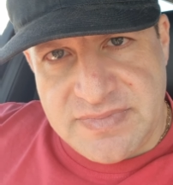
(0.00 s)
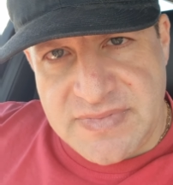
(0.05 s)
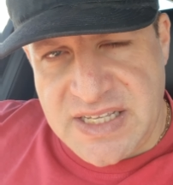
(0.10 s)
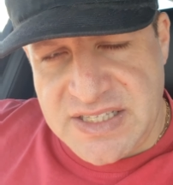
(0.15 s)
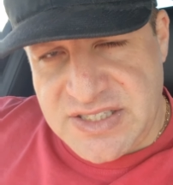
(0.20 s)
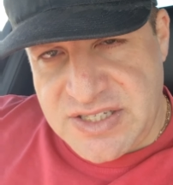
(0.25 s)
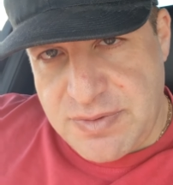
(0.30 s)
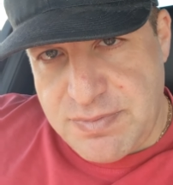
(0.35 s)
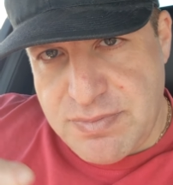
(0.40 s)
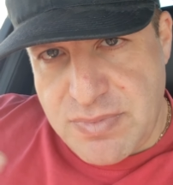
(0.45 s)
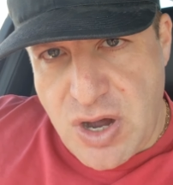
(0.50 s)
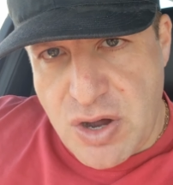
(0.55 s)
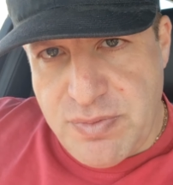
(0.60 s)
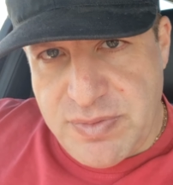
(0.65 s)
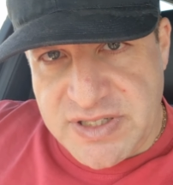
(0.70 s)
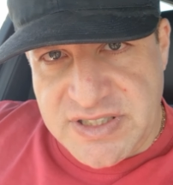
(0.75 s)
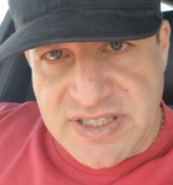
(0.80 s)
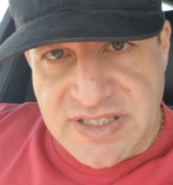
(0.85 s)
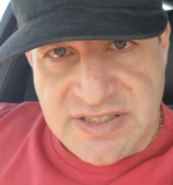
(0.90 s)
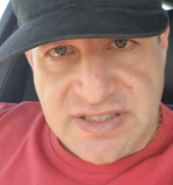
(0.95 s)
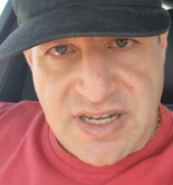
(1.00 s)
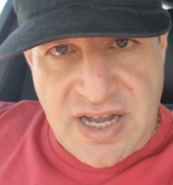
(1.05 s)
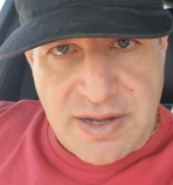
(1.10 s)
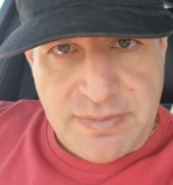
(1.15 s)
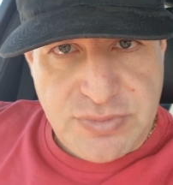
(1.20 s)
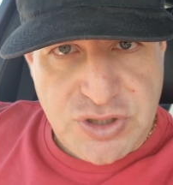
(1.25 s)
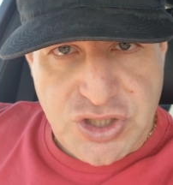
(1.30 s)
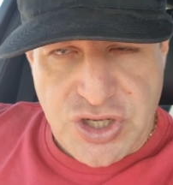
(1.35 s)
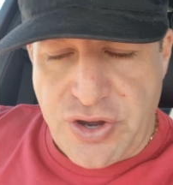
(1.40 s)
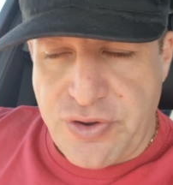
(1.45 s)
That's a moment in
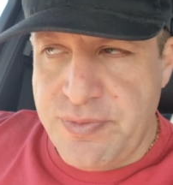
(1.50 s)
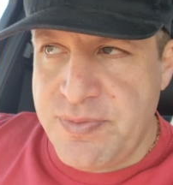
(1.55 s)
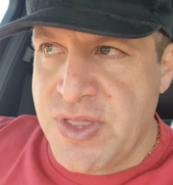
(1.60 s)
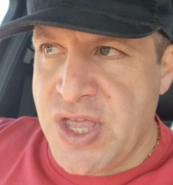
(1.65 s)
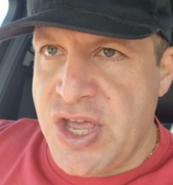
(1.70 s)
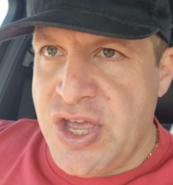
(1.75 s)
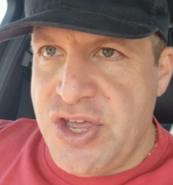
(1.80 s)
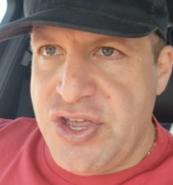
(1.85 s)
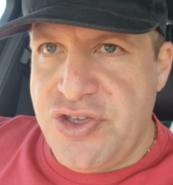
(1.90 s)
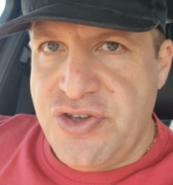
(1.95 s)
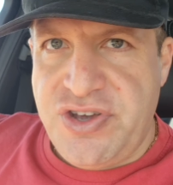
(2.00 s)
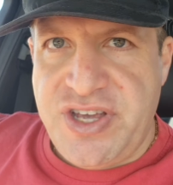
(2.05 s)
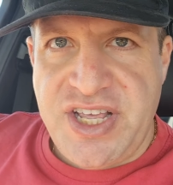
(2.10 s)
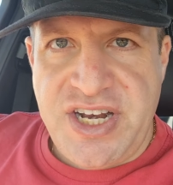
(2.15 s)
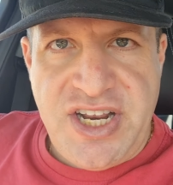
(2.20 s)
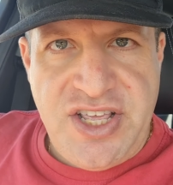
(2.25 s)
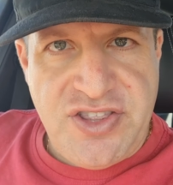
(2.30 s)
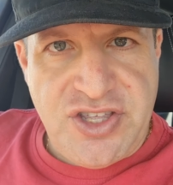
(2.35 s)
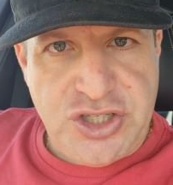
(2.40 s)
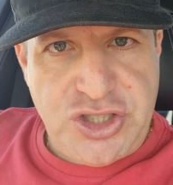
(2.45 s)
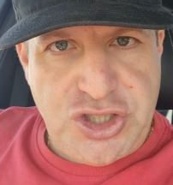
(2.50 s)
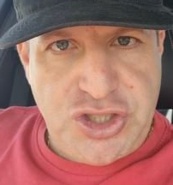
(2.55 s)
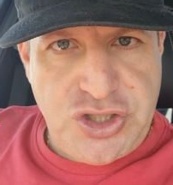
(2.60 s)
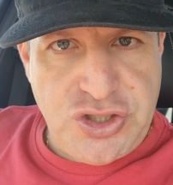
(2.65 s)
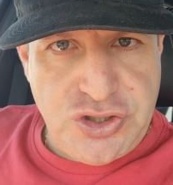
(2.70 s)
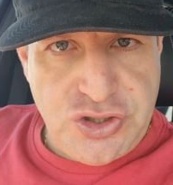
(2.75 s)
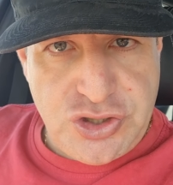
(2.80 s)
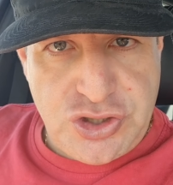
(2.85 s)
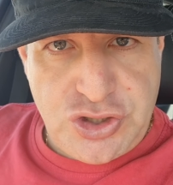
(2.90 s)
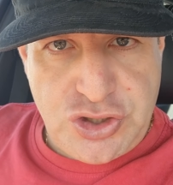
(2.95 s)
time. So you can either
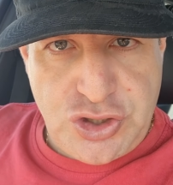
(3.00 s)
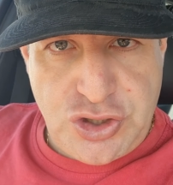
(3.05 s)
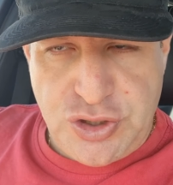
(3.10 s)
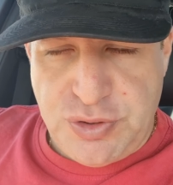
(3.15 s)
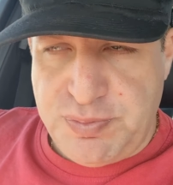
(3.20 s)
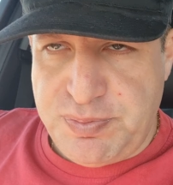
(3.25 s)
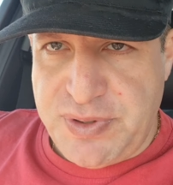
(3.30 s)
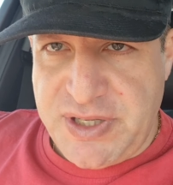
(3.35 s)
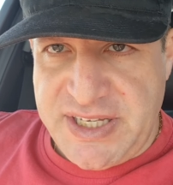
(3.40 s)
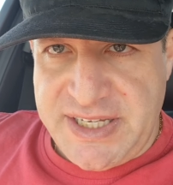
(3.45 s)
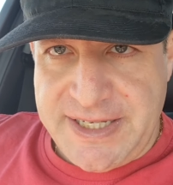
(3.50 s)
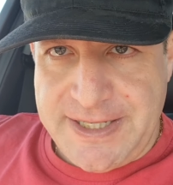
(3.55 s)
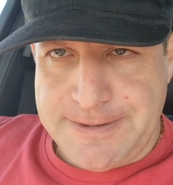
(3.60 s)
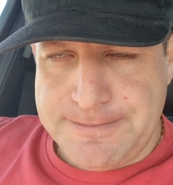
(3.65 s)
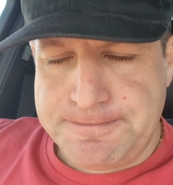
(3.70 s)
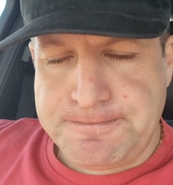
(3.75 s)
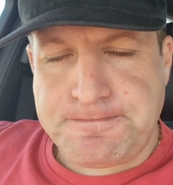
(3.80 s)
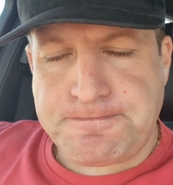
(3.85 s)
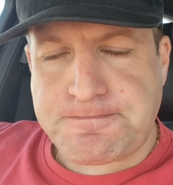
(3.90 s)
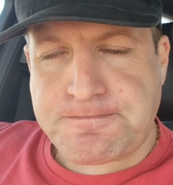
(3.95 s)
choose to be